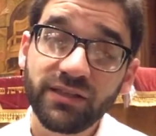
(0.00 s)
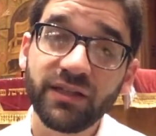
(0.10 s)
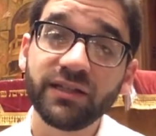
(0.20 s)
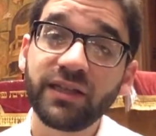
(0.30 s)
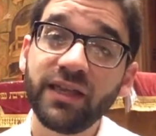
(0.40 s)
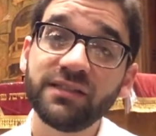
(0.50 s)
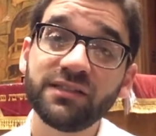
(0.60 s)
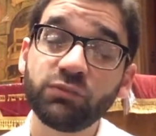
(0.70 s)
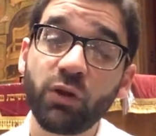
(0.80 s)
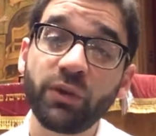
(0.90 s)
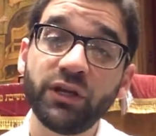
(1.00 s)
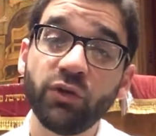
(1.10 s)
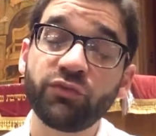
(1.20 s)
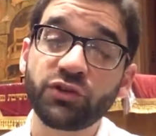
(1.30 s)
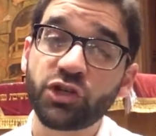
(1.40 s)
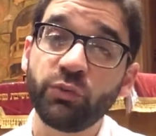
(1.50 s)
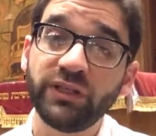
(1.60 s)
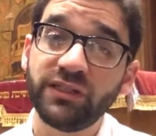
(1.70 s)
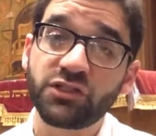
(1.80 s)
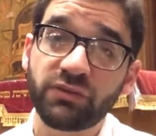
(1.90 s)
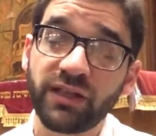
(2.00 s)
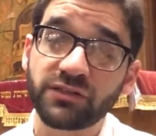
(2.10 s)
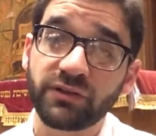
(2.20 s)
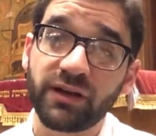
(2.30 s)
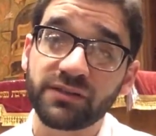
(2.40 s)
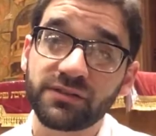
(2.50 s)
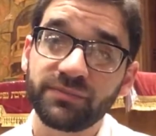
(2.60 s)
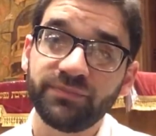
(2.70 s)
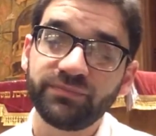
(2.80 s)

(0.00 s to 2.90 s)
than in cases where we know for sure we did transgress.